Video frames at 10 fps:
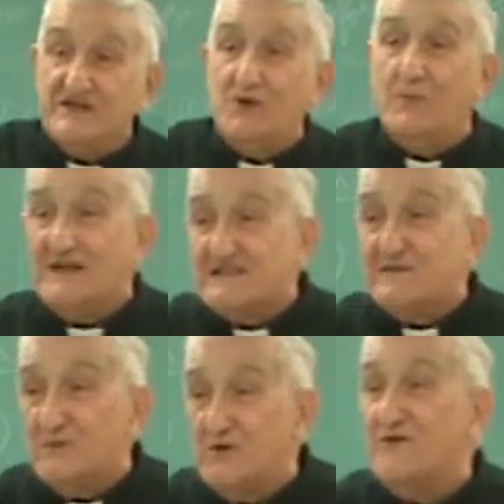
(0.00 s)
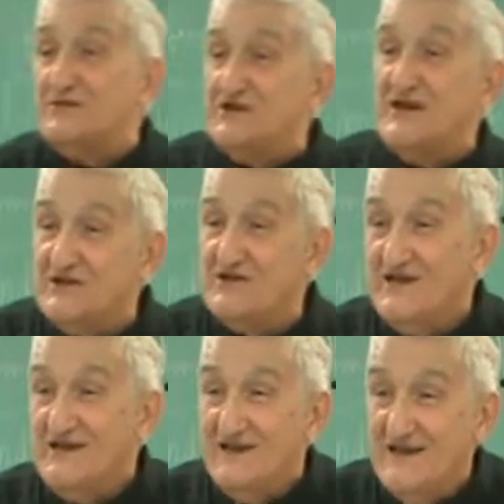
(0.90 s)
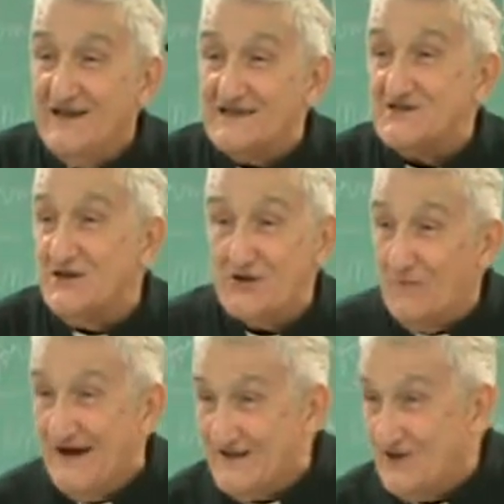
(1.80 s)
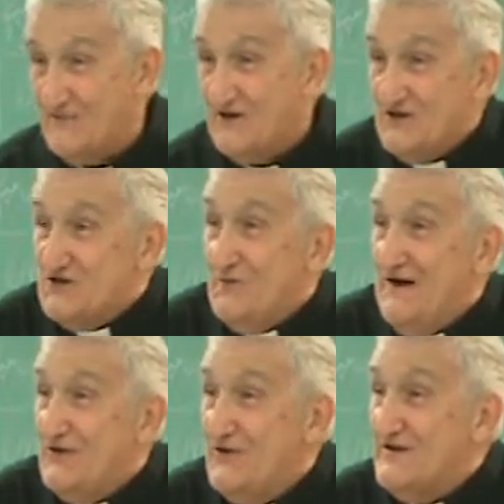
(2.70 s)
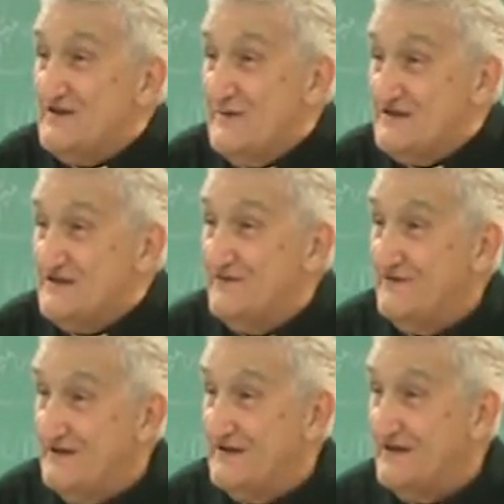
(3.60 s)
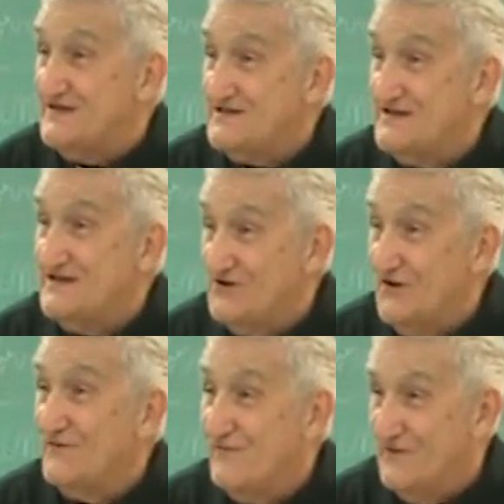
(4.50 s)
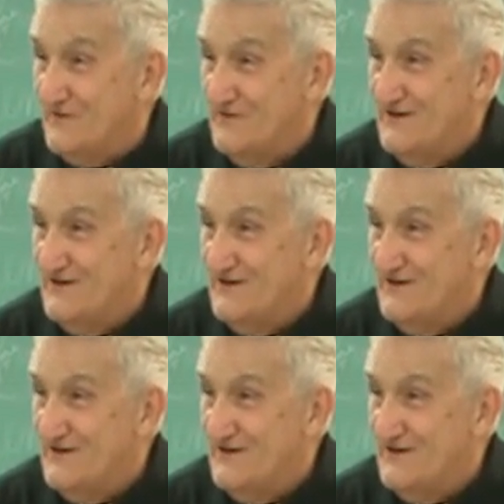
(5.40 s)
is the principle of change? Is not the matter, because the matter is passive. It is the form.